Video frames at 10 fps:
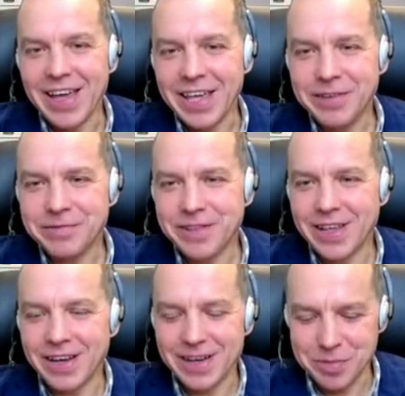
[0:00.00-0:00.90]
I
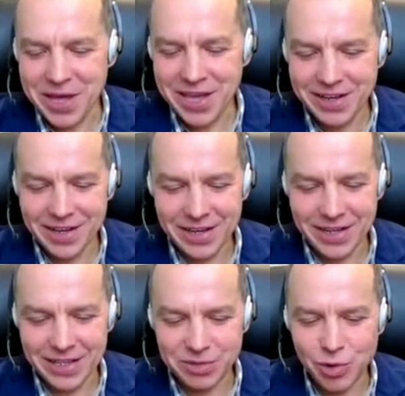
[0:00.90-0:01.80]
even uh, made
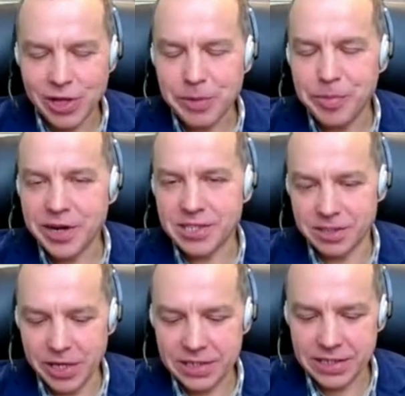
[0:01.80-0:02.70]
a small
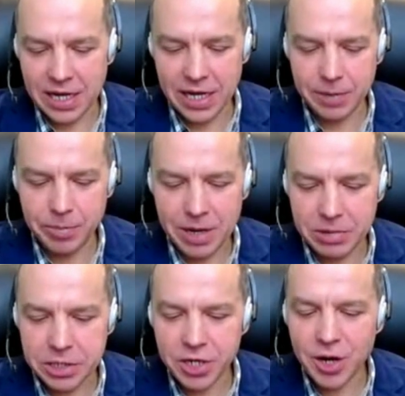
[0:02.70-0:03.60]
comparison because I
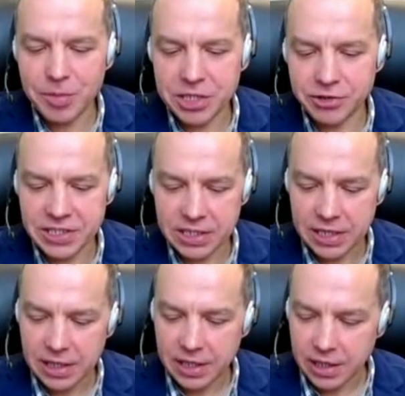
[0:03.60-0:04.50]
publish commentaries